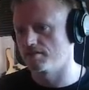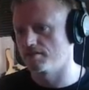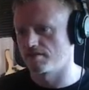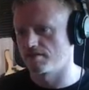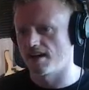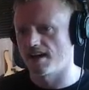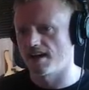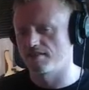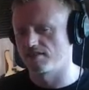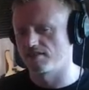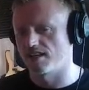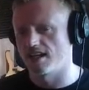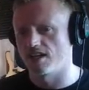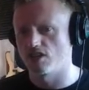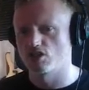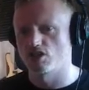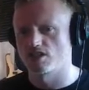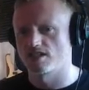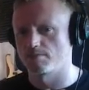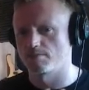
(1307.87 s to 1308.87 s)
at
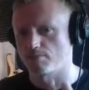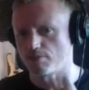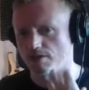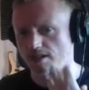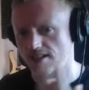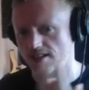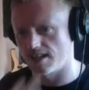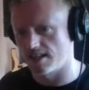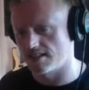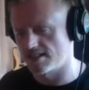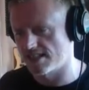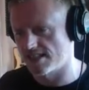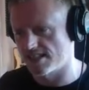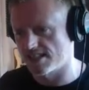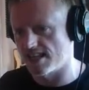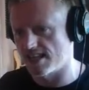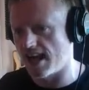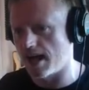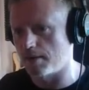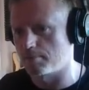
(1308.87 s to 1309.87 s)
5k just to bring that
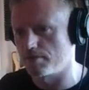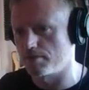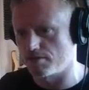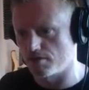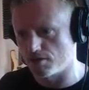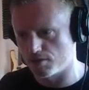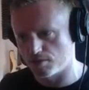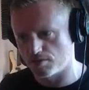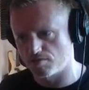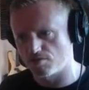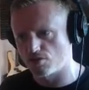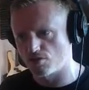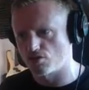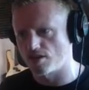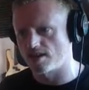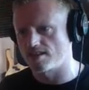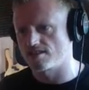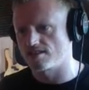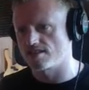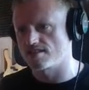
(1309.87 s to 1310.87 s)
snap through of the
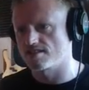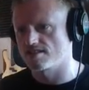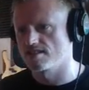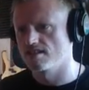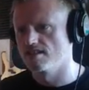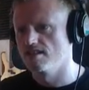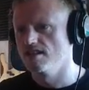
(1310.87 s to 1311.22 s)
transient.